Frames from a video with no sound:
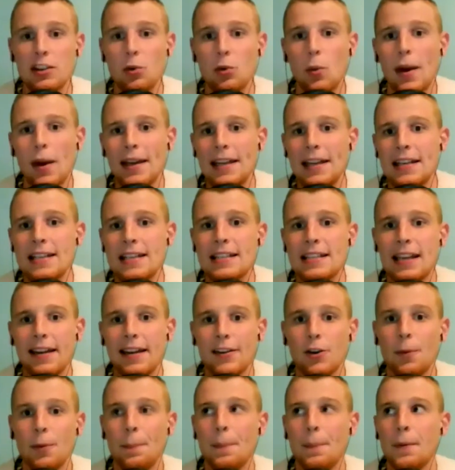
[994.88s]
way he set
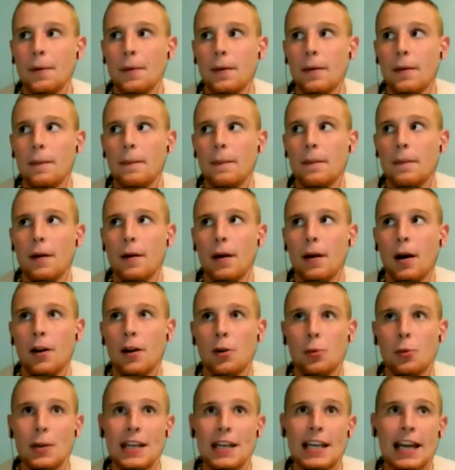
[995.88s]
up on the
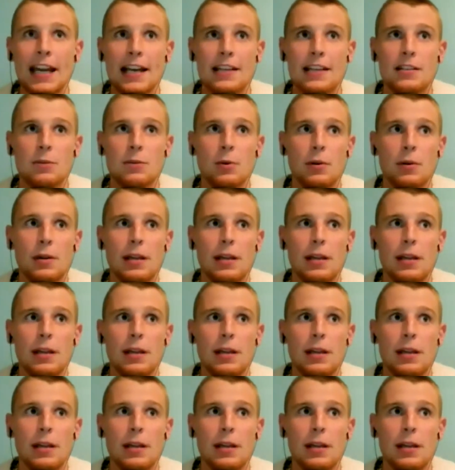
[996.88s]
weekend,